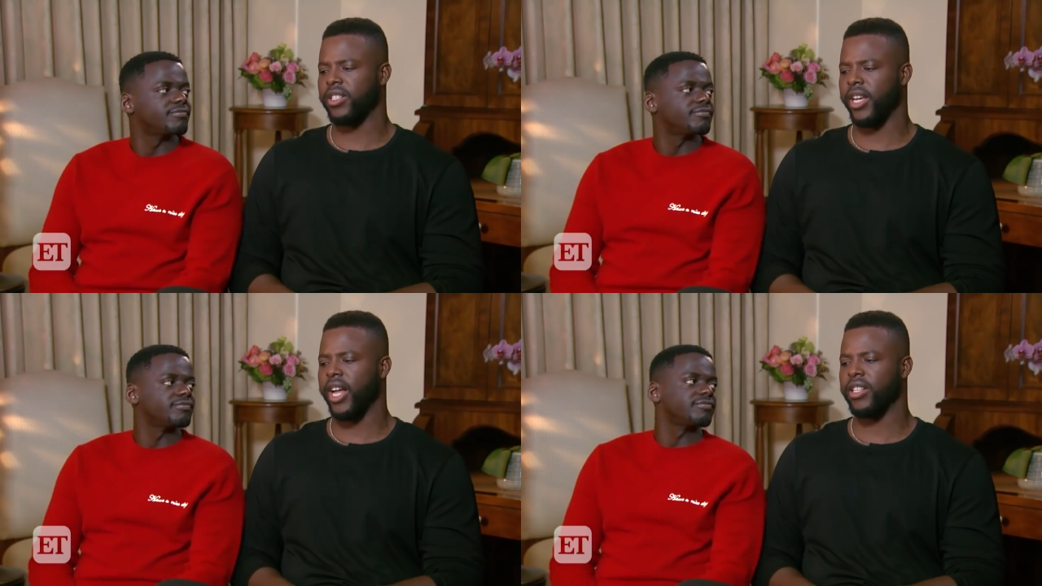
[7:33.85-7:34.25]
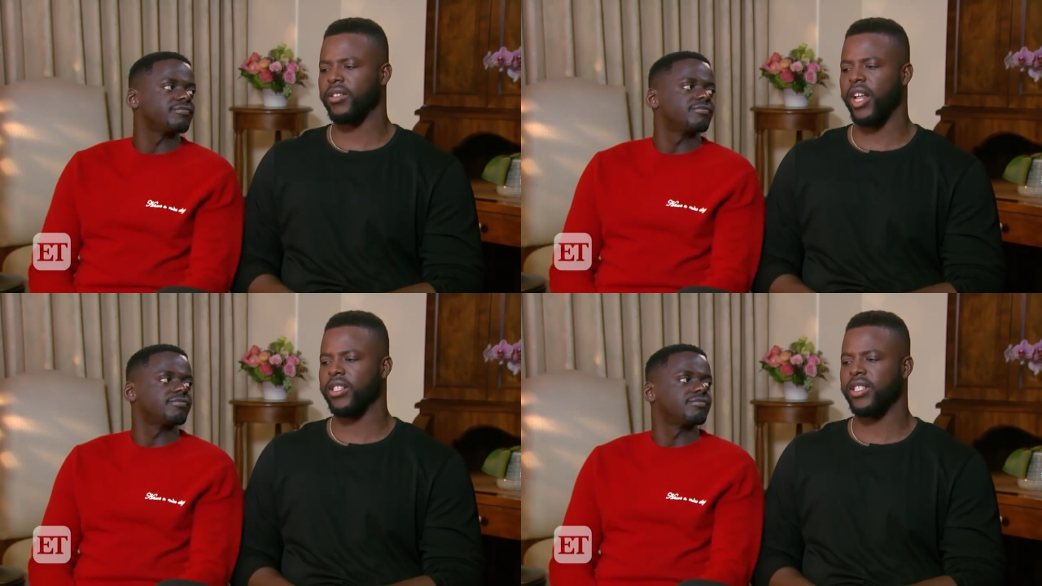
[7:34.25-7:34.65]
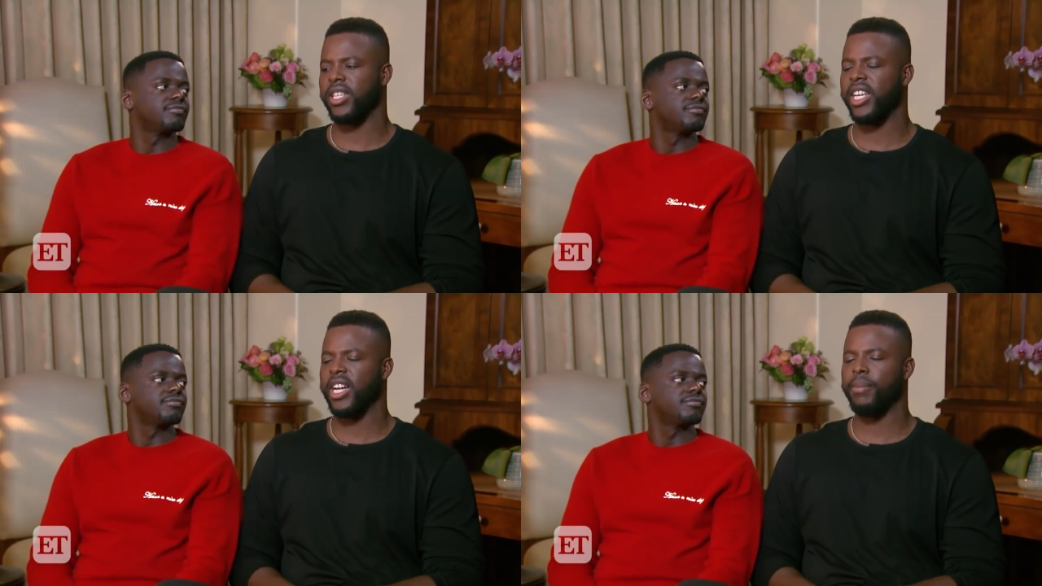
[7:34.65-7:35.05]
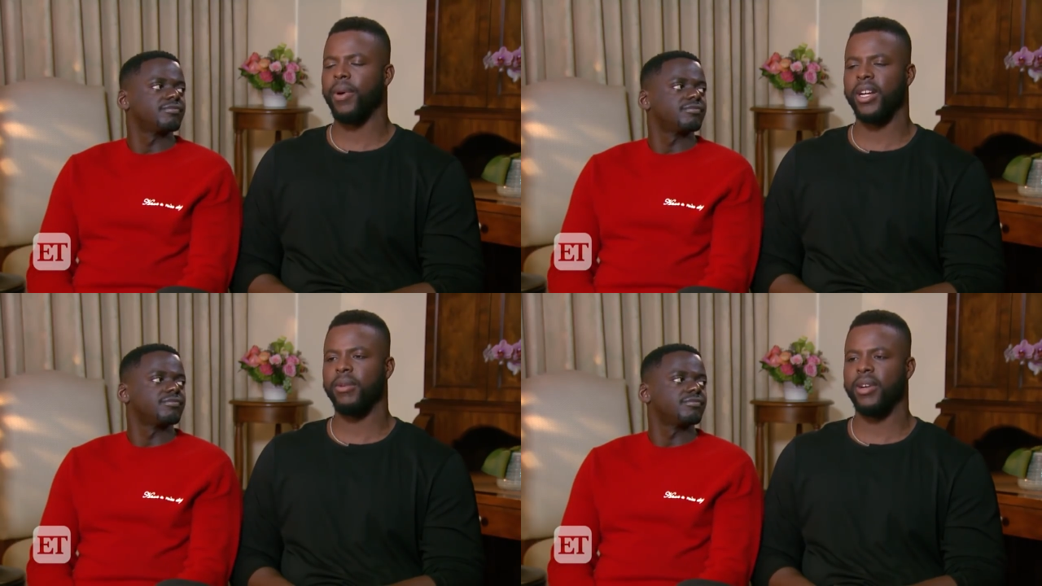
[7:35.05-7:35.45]
Speaker 1: just like I'll, I'll sneak up
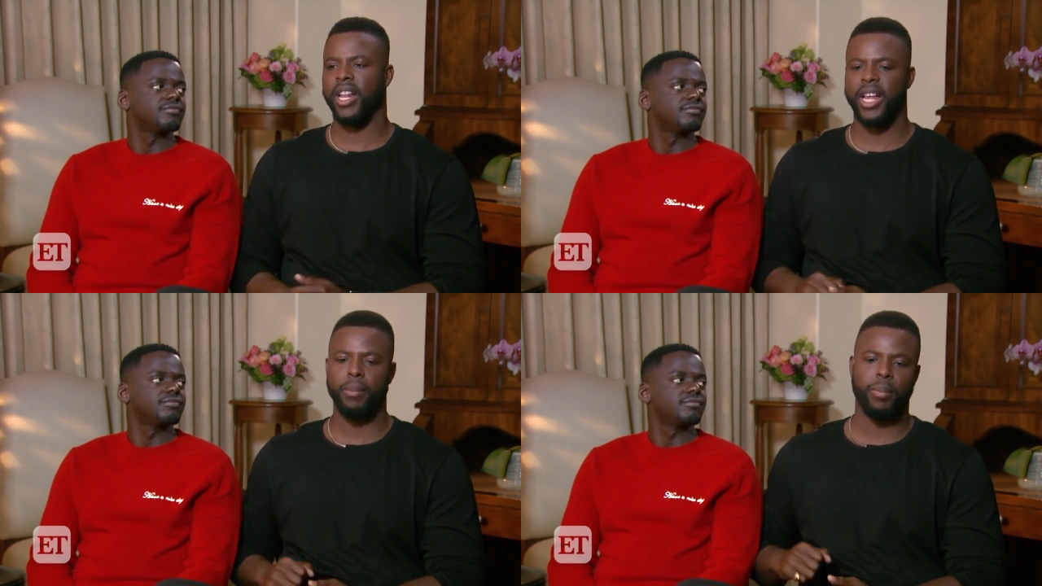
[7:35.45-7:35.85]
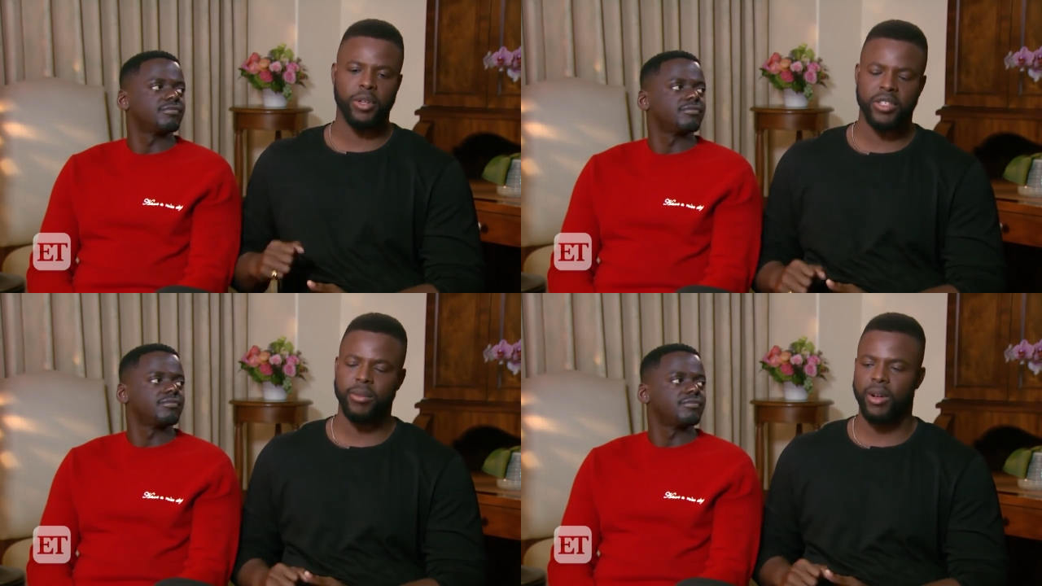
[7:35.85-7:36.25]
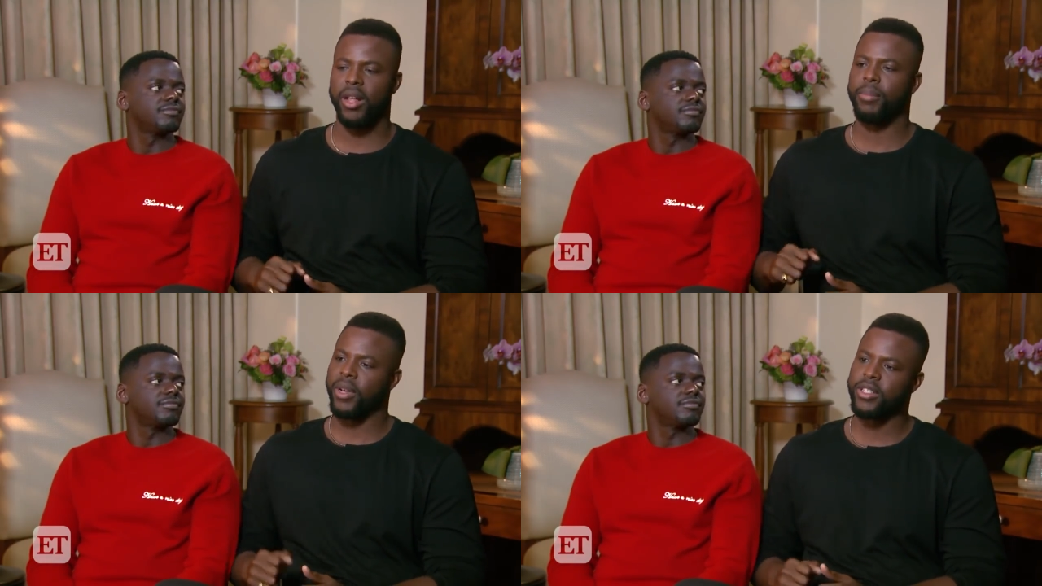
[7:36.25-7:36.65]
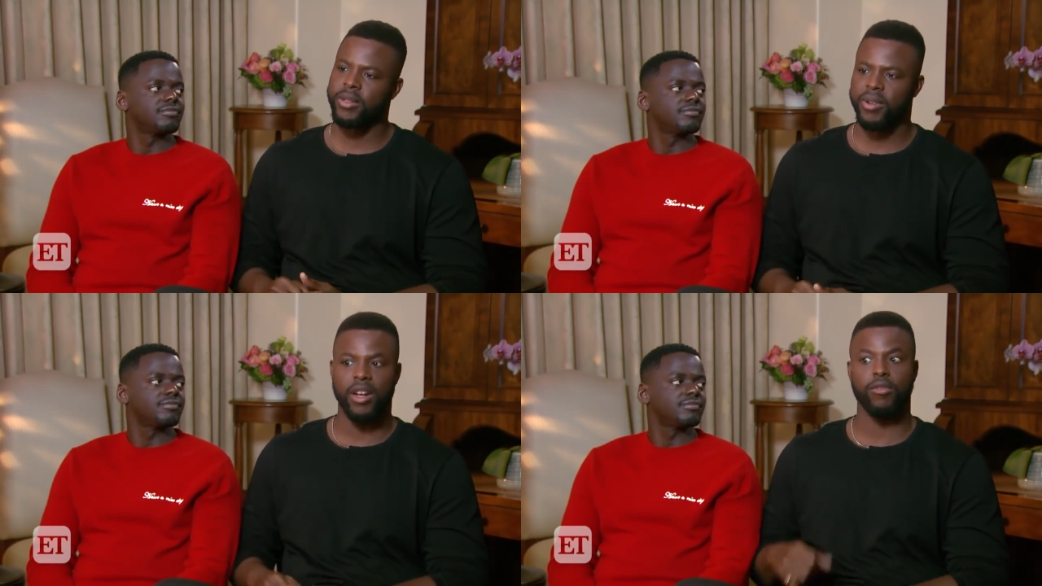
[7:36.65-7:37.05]
on him and I like, push him, and I punch
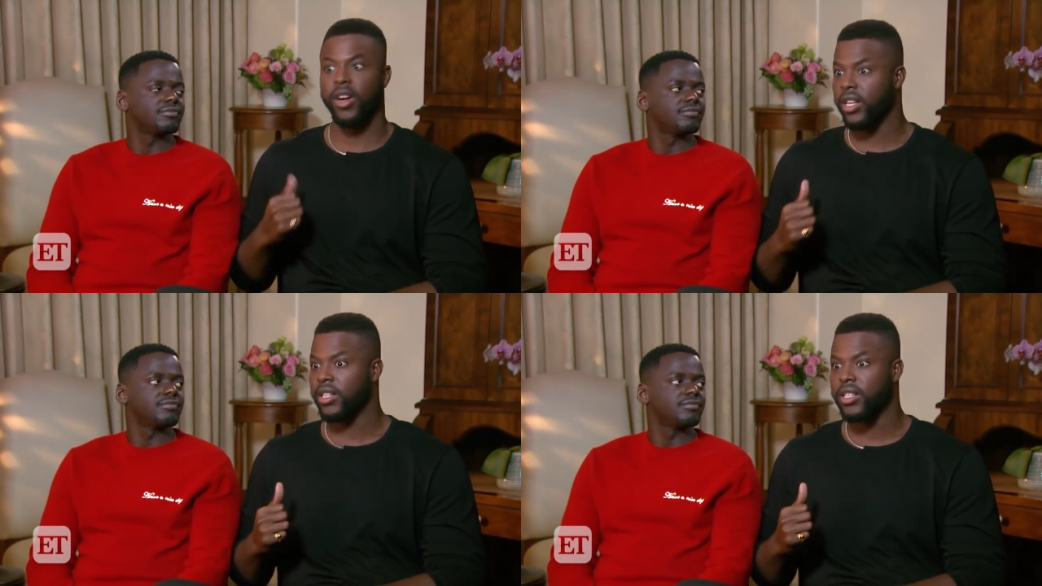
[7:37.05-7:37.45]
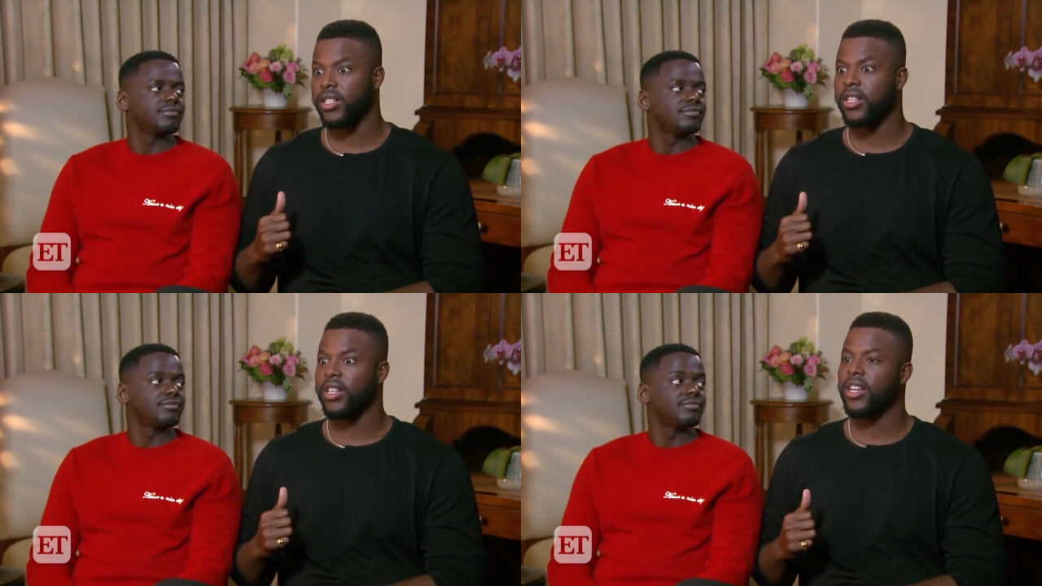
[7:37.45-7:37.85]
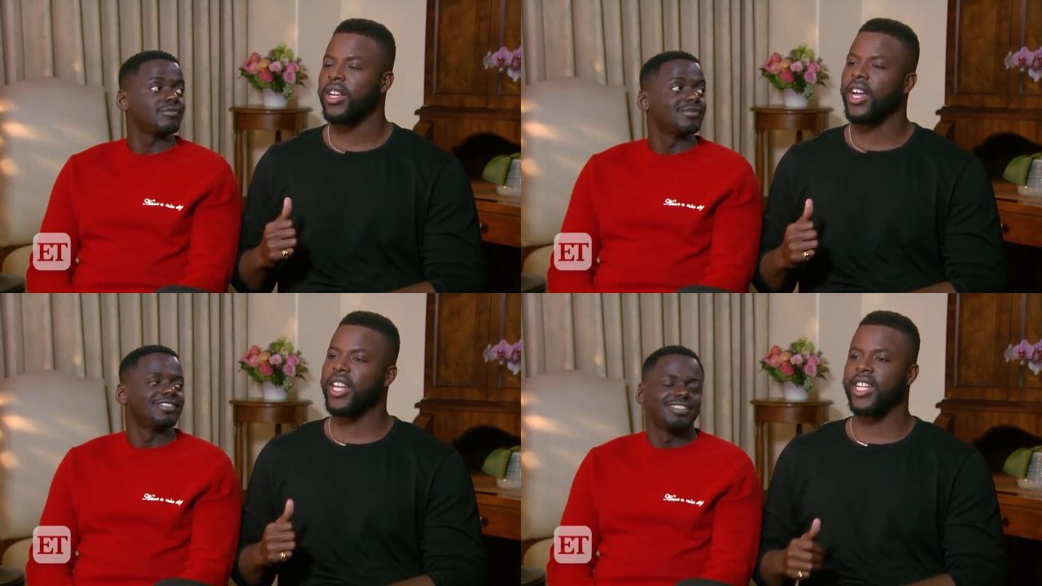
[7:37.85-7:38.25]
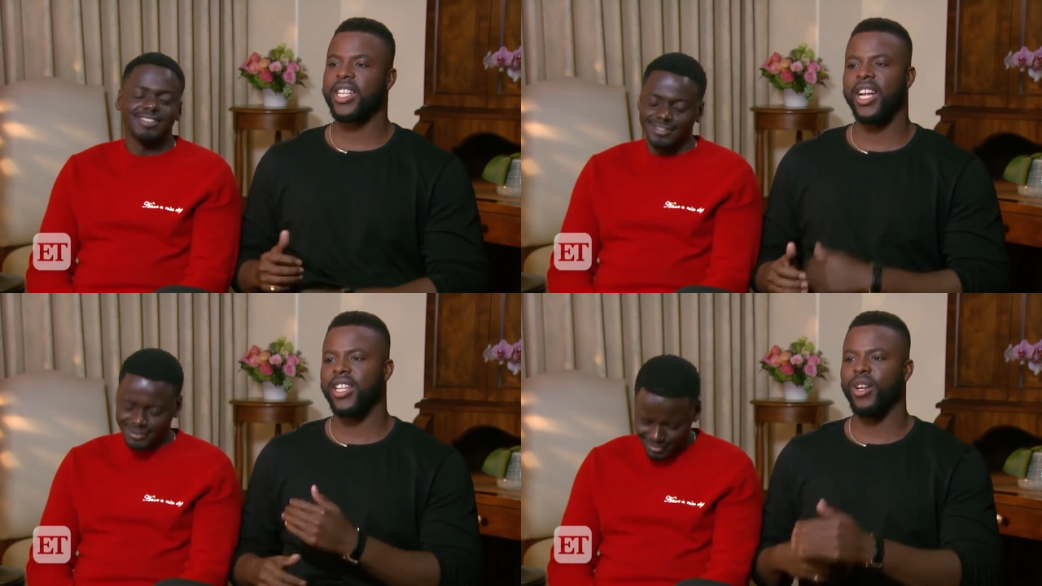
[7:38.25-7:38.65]
him, and I run. And that's
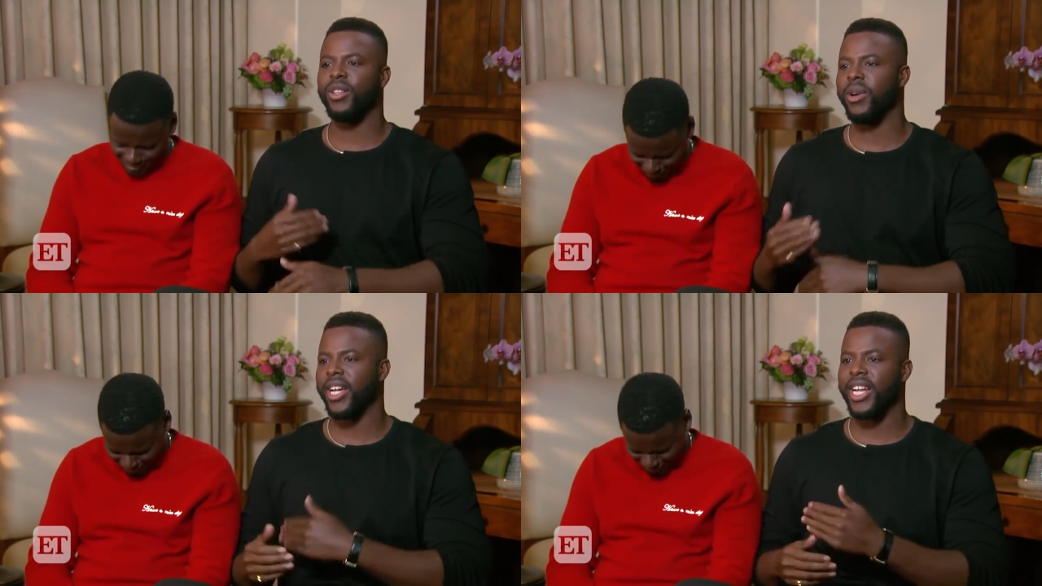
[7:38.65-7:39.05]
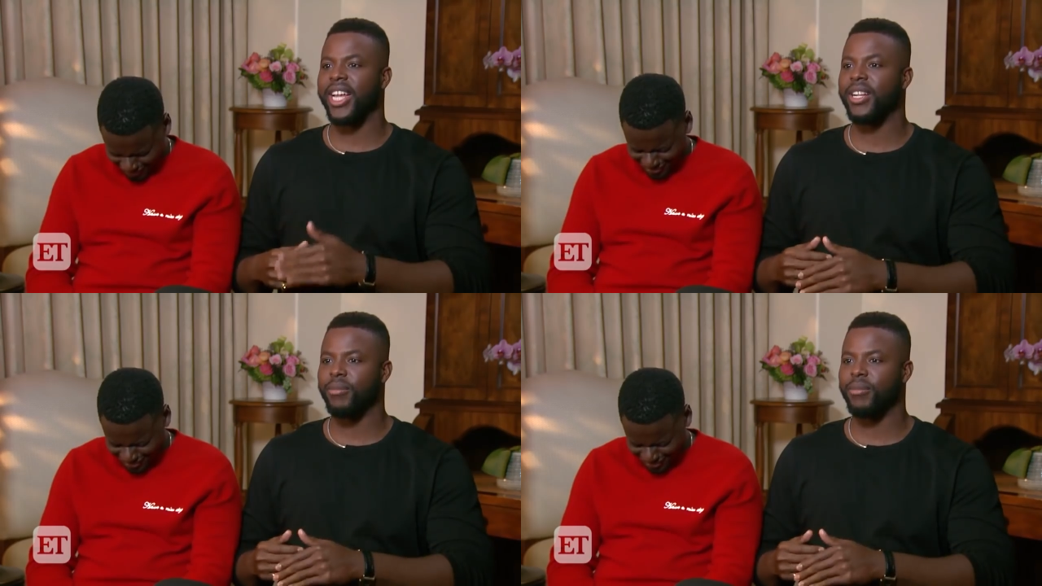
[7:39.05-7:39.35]
kind of the only way I could hit